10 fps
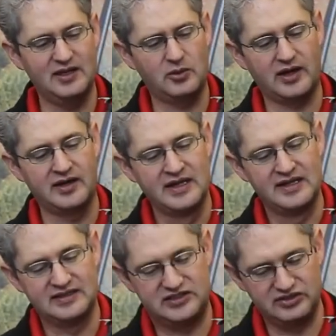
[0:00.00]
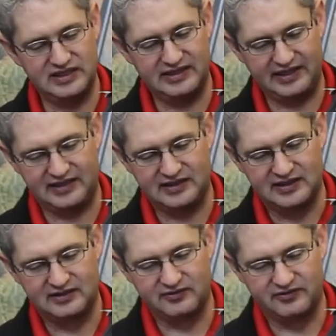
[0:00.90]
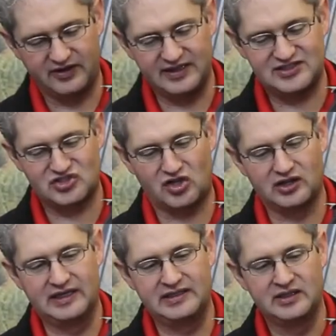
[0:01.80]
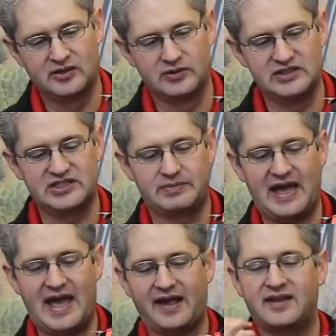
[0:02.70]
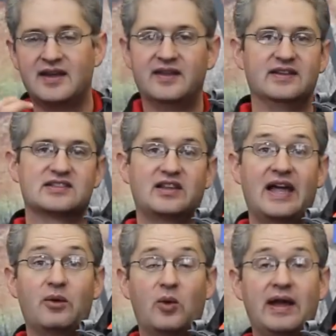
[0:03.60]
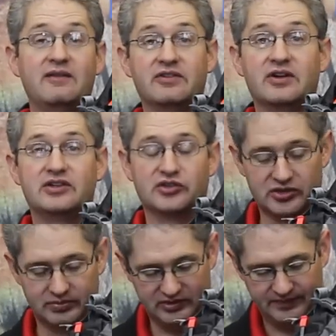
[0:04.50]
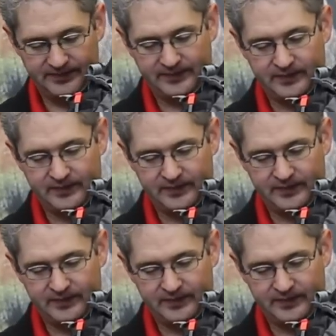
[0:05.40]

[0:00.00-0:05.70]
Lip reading: Anywhere that you need a very solid, rigid pack that's lightweight and very durable.